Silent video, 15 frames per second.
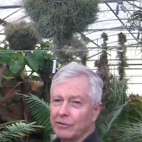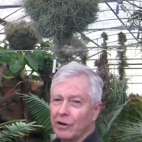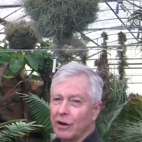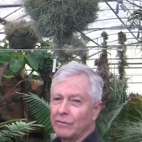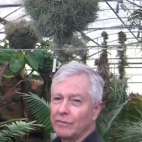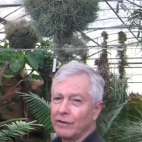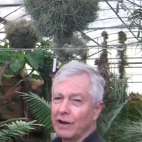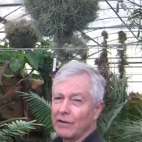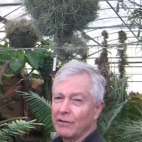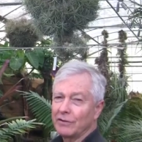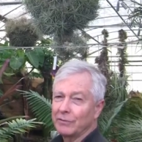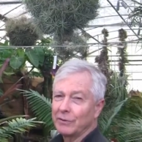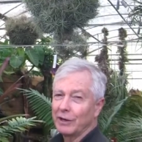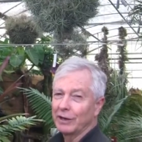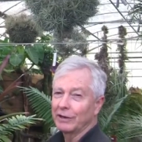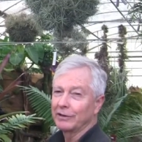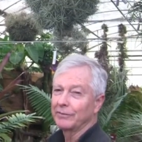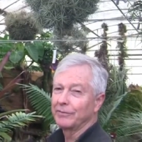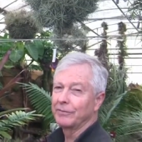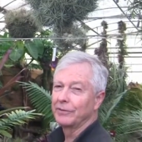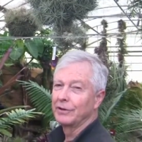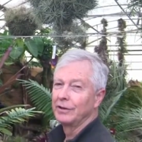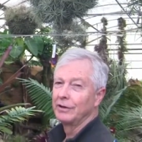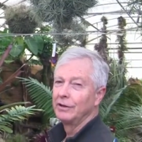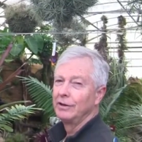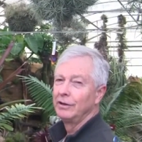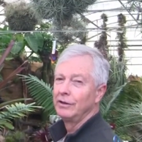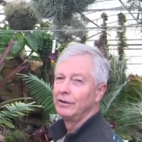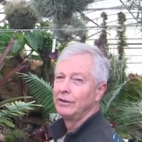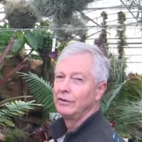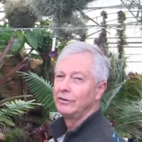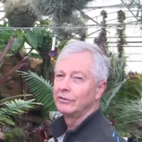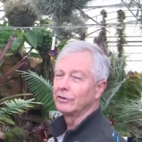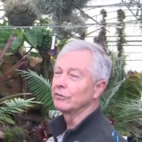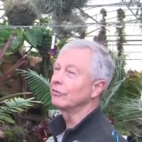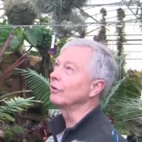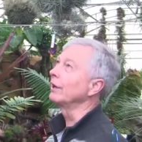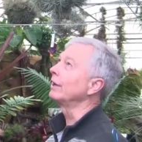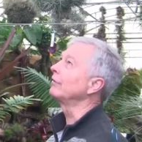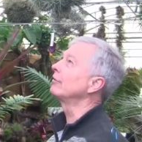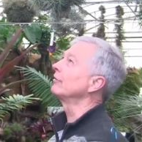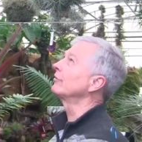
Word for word: tall flower spike. So Tillandsia